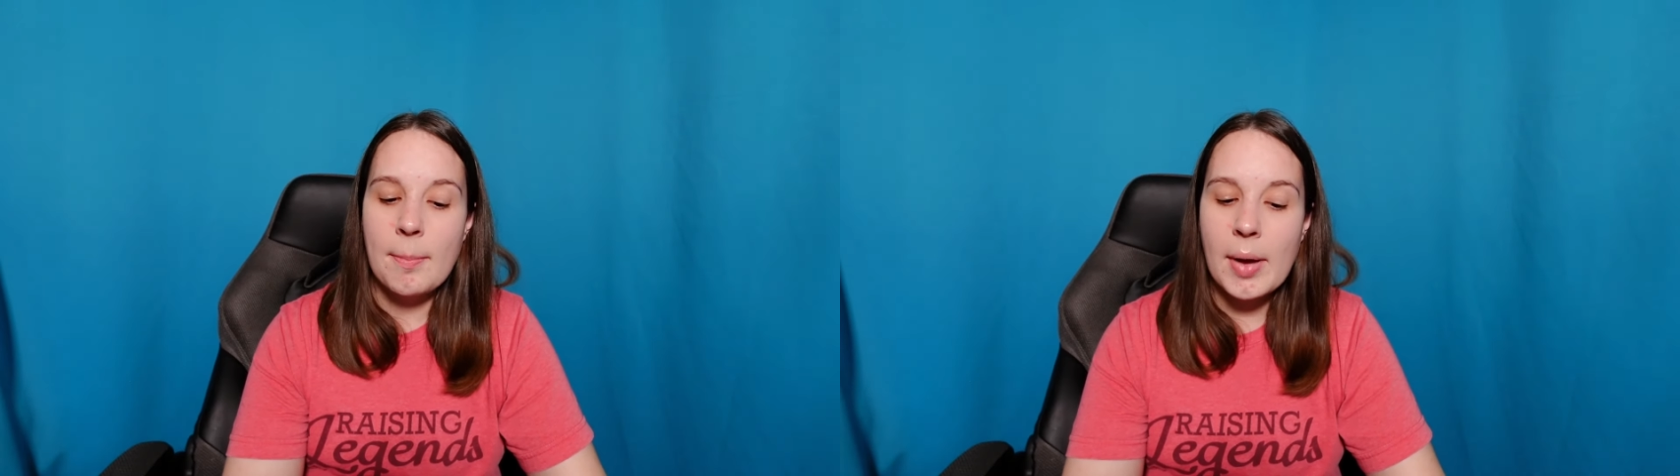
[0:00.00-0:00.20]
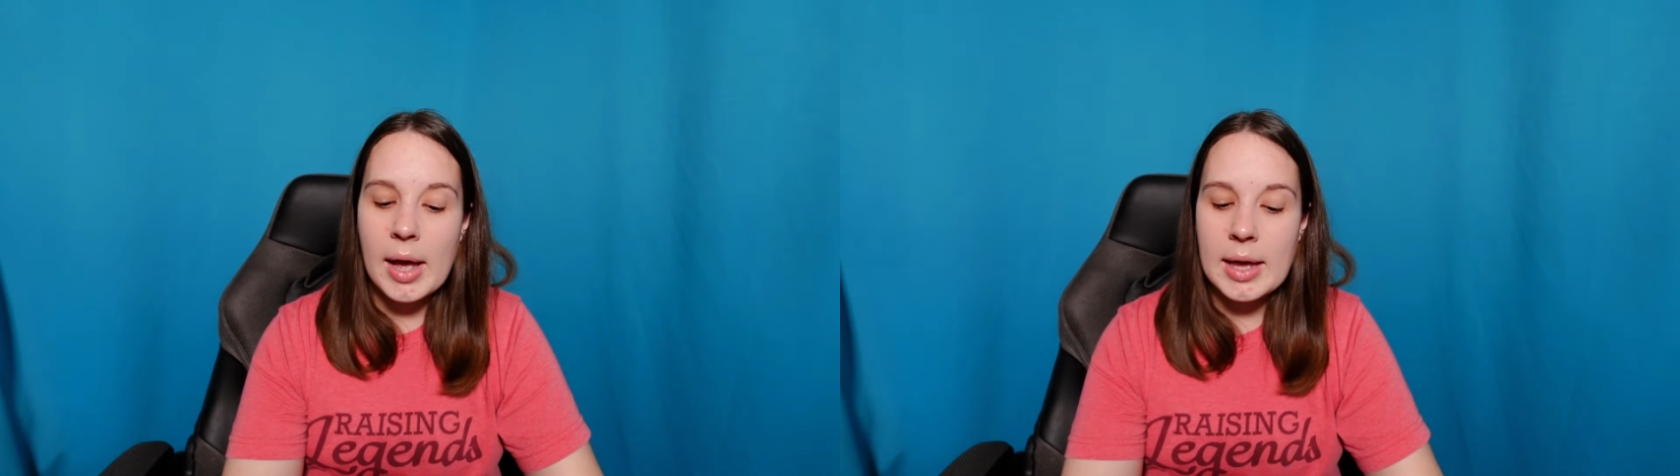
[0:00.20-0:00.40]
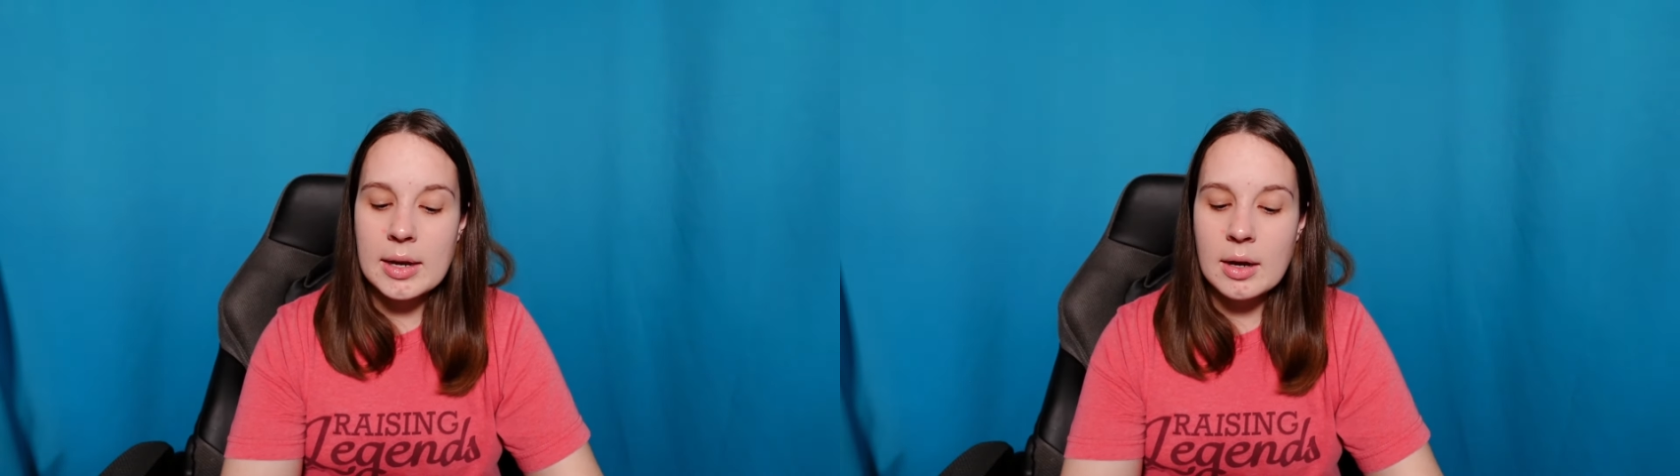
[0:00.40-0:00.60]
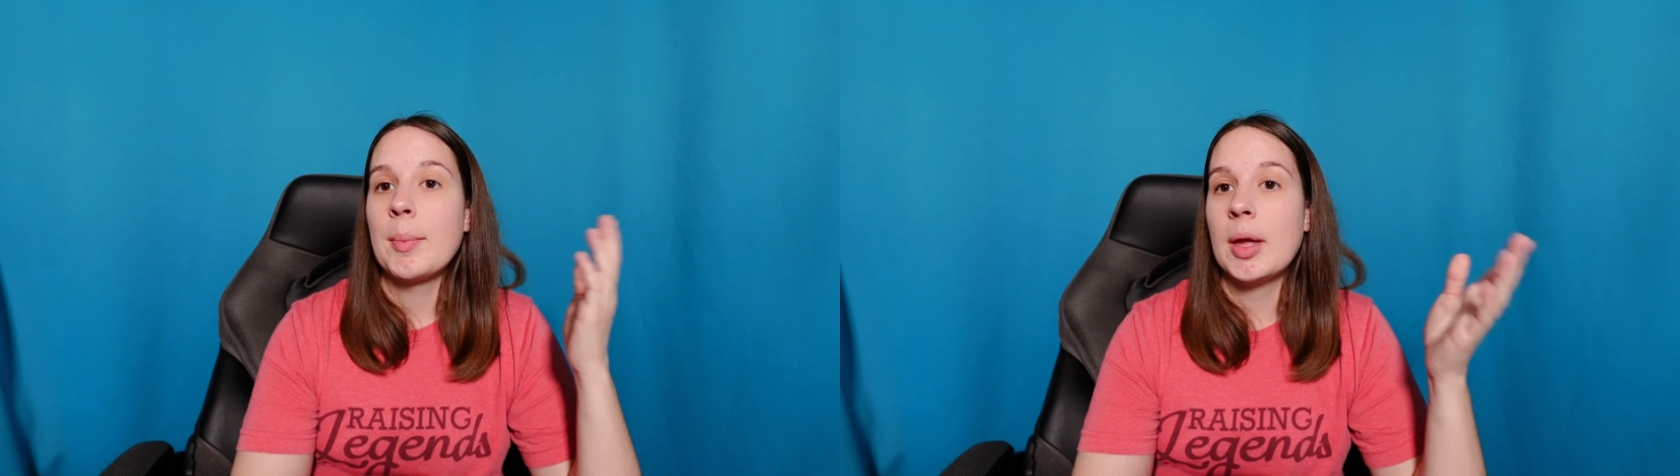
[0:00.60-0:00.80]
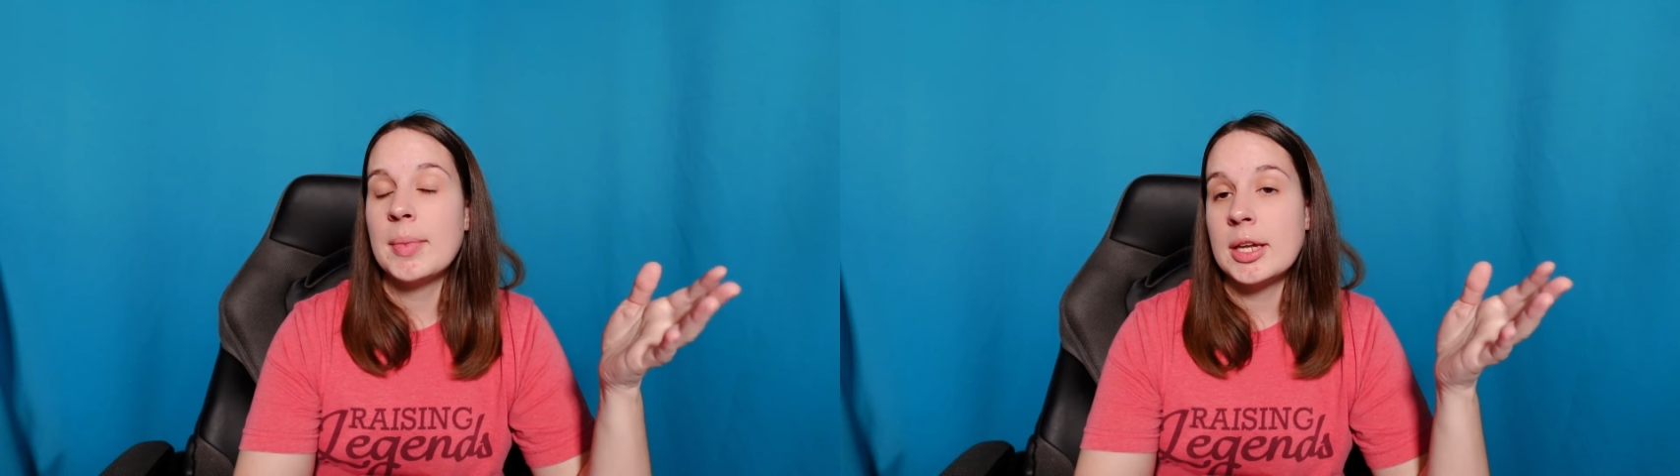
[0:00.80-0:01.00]
but I'm
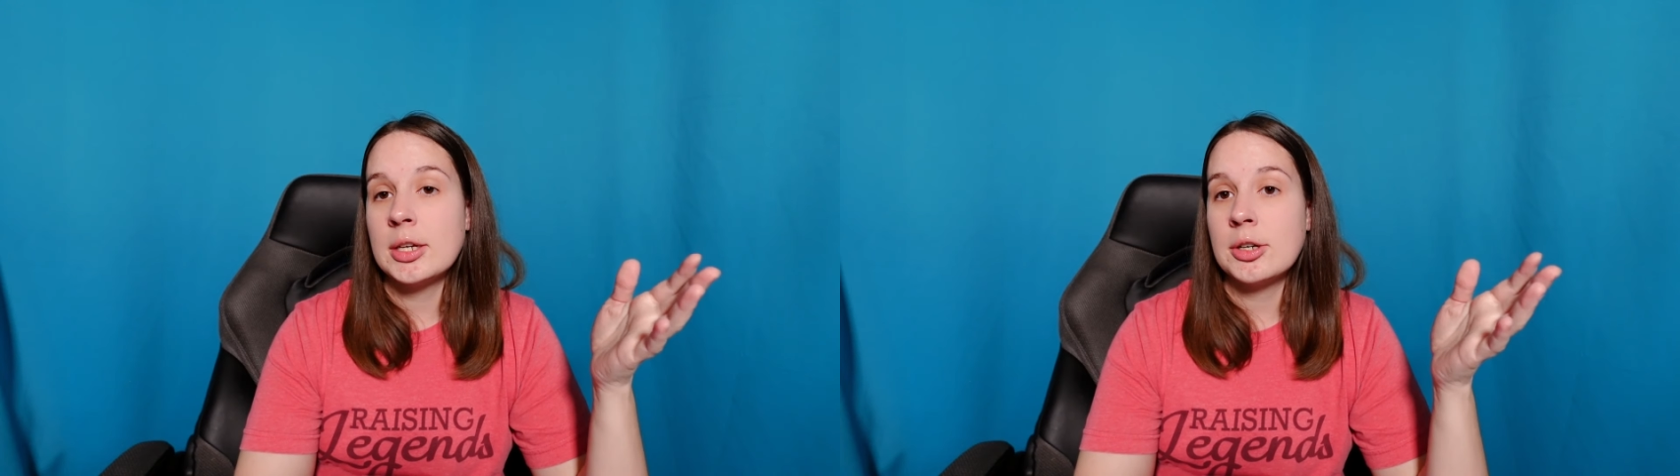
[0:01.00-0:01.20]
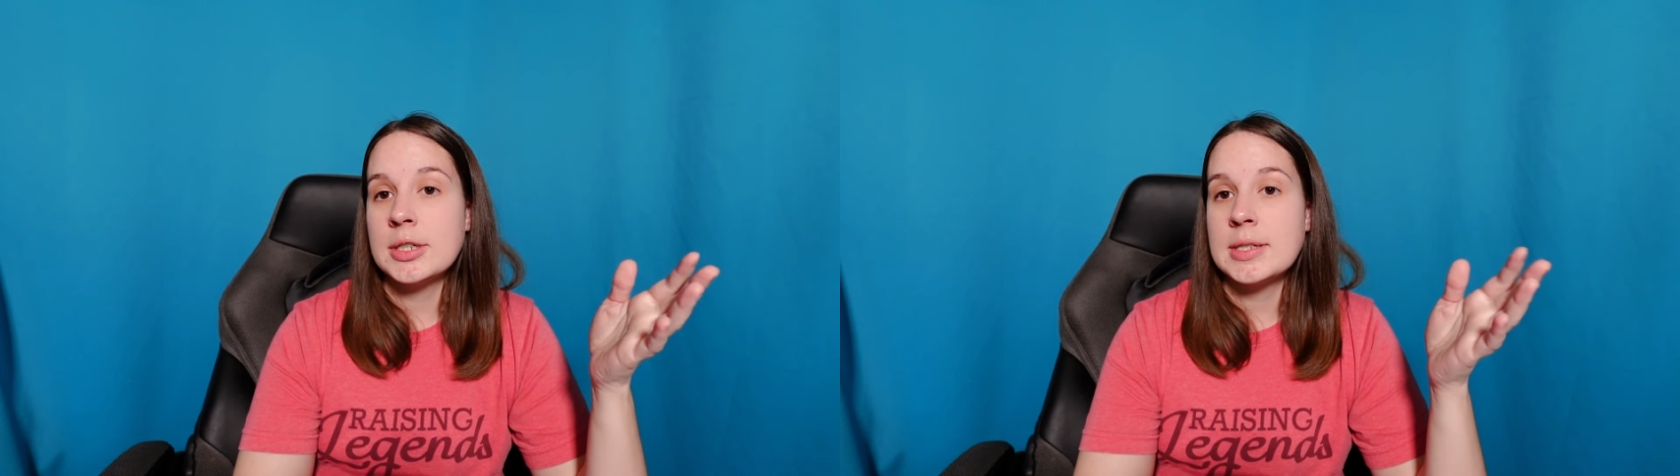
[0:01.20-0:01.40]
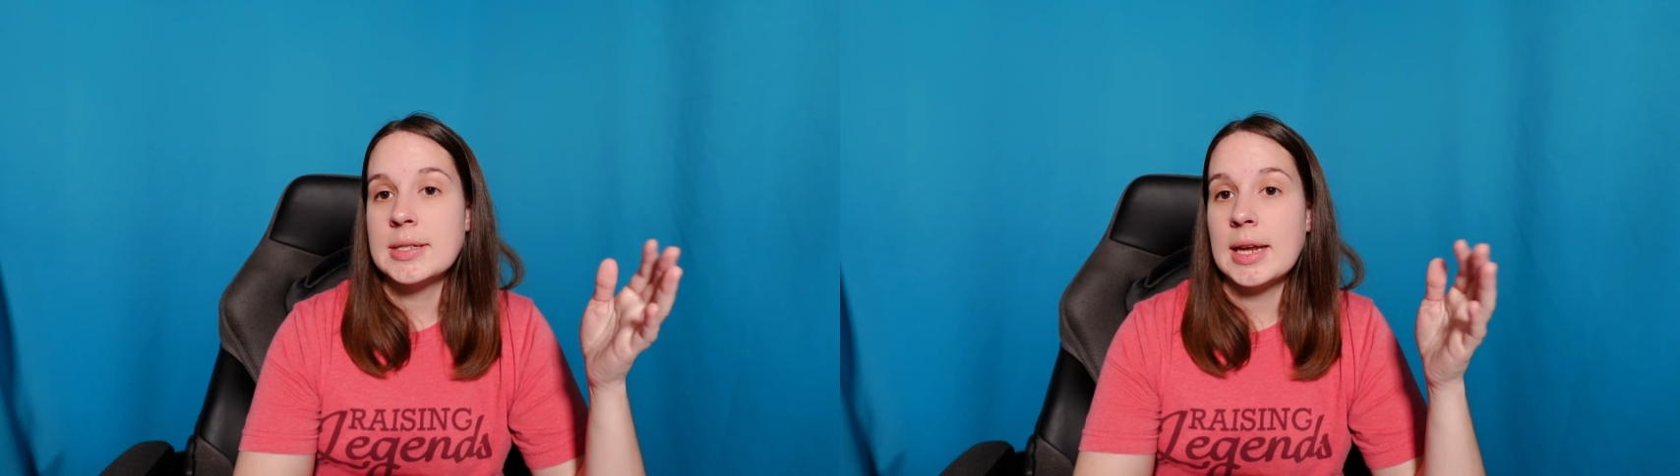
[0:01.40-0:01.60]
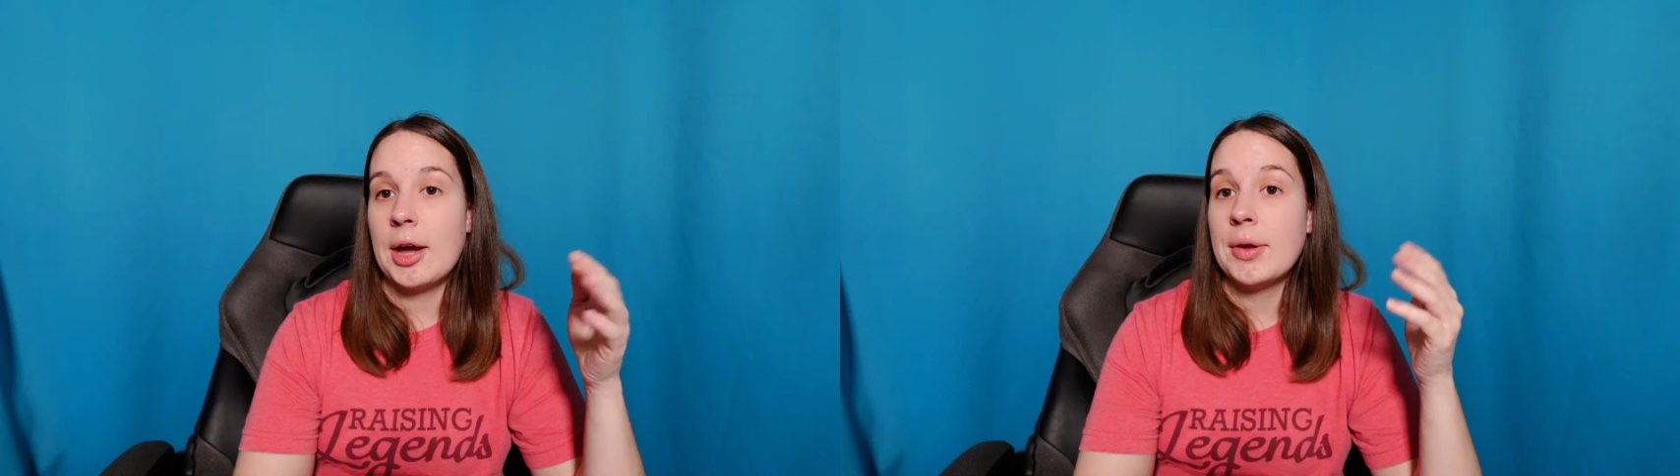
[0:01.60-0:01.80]
going to be curious to see how